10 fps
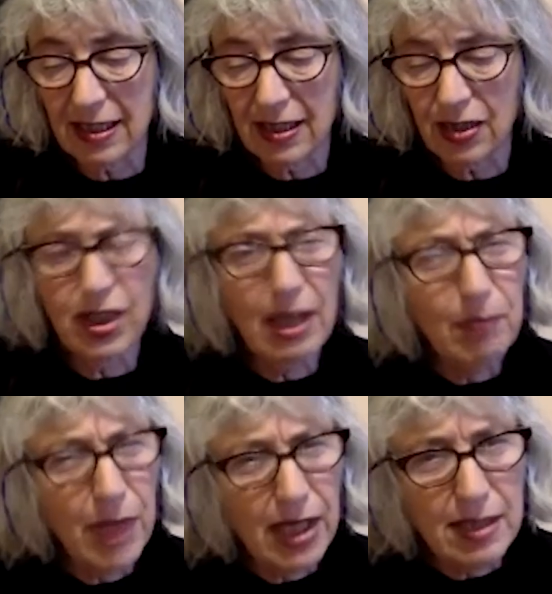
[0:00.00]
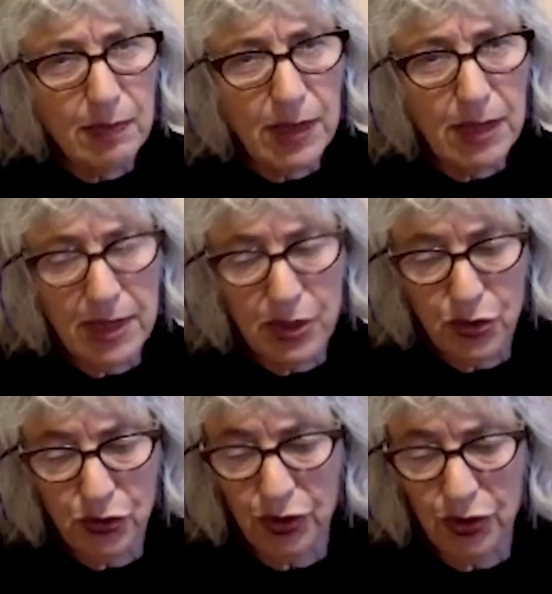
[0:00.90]
Could that possibly be
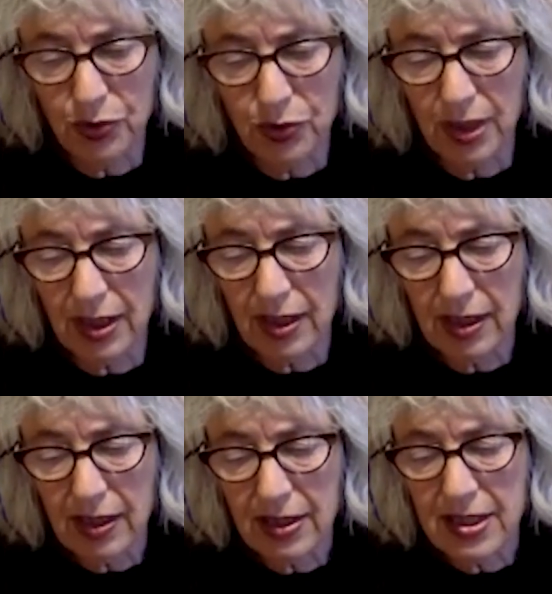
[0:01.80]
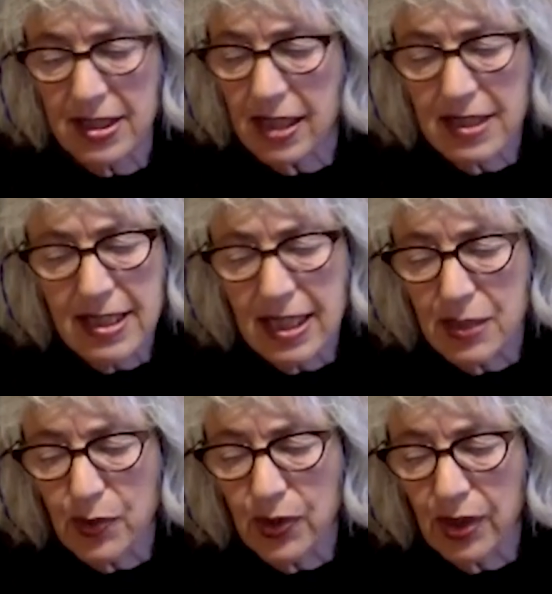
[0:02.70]
true? The
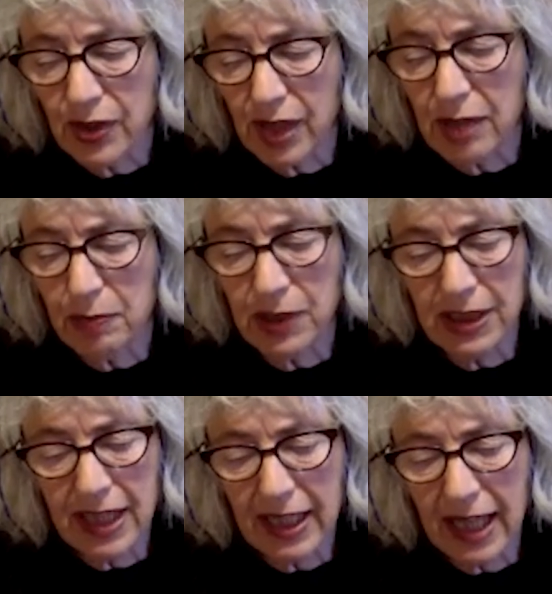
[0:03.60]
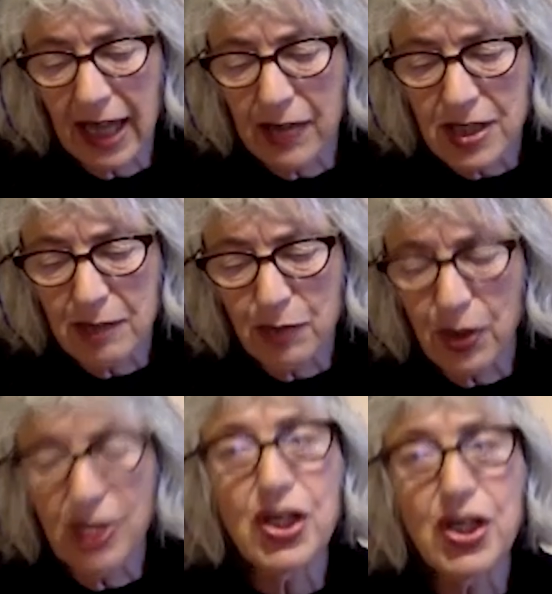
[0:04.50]
sunsets were incredible in that housing
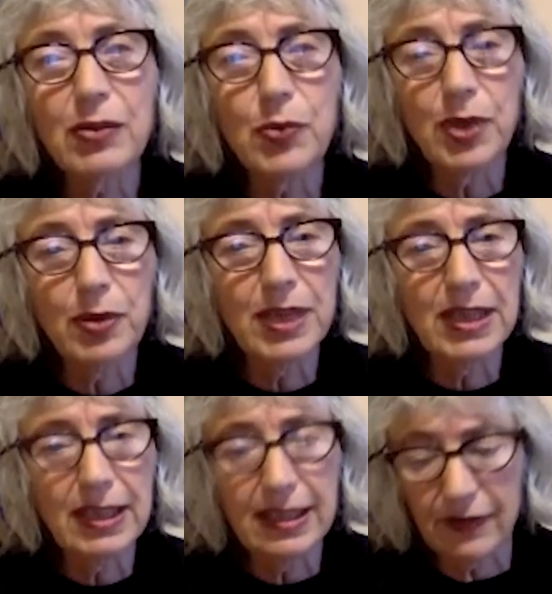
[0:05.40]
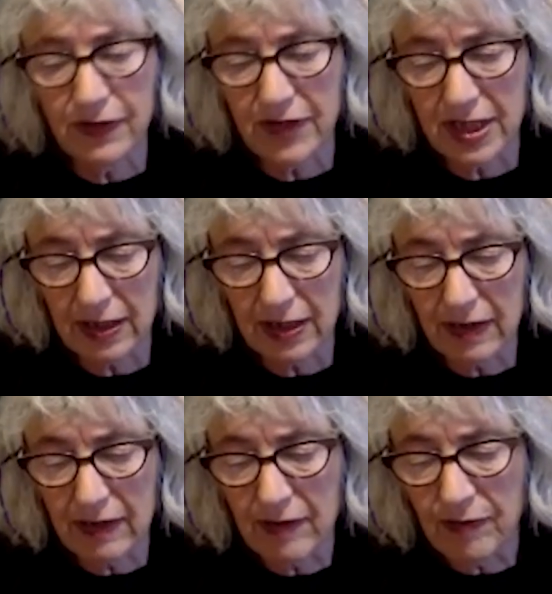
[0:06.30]
project where we lived.
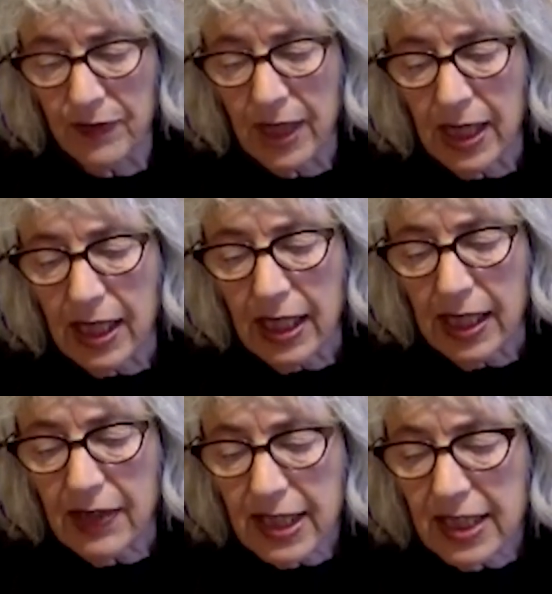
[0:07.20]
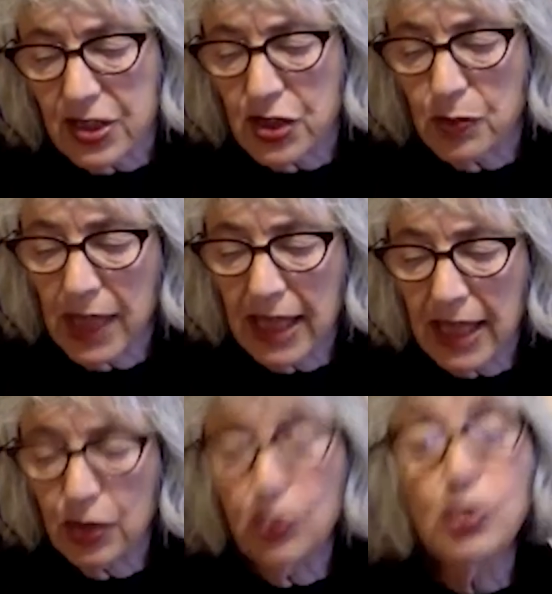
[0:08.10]
In the kitchen, we
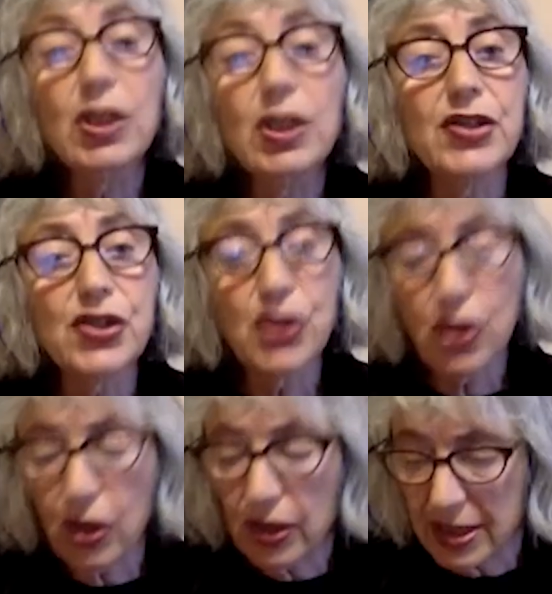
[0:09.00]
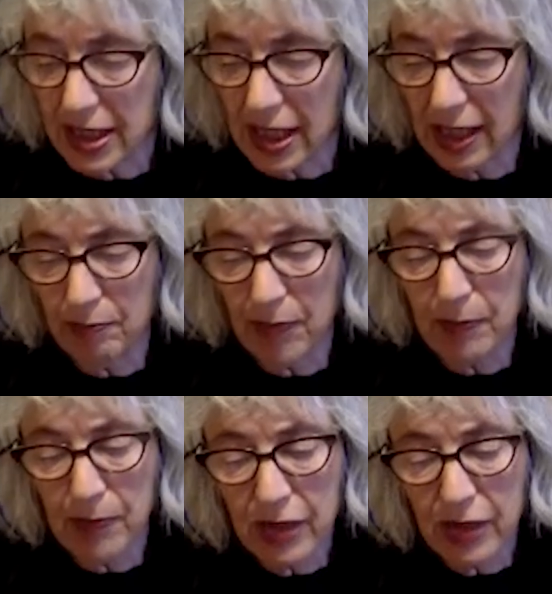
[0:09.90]
ate goulash all the time, my
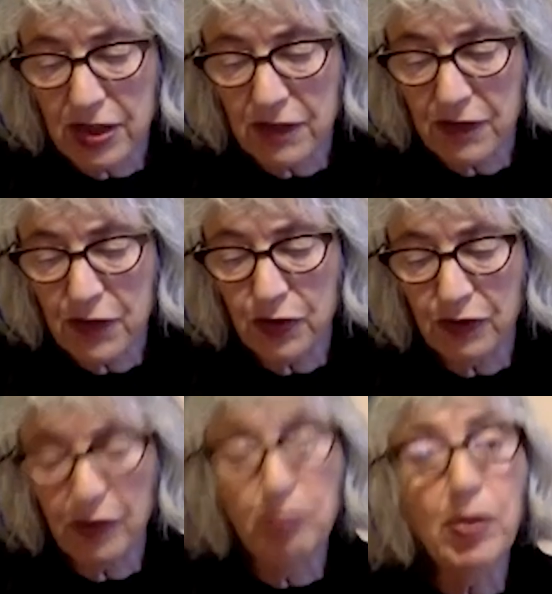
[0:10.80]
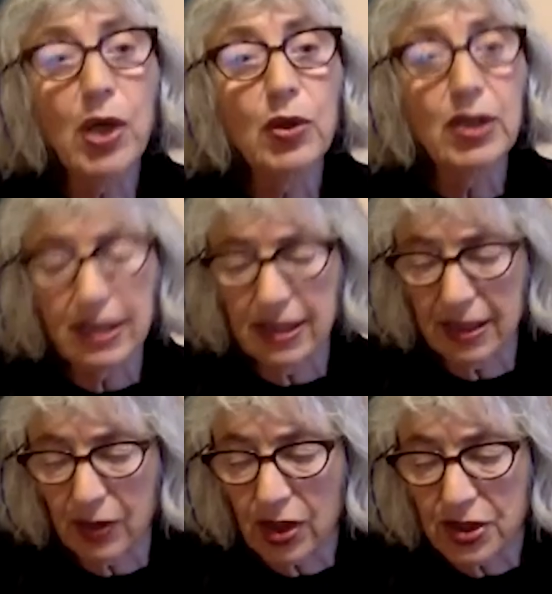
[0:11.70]
parents' food from Poland
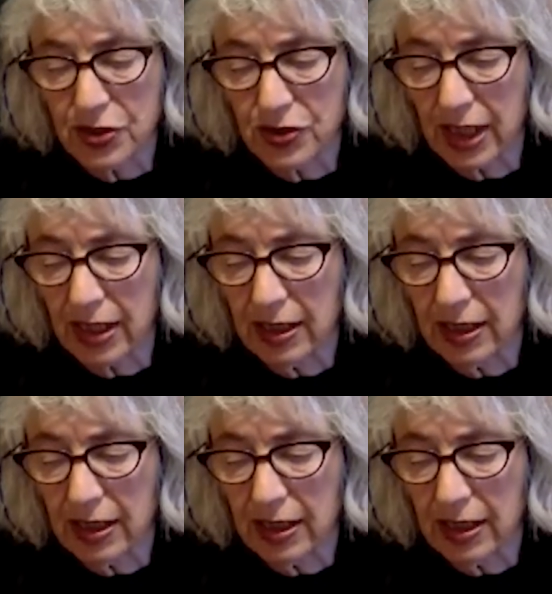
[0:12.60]
and Austria.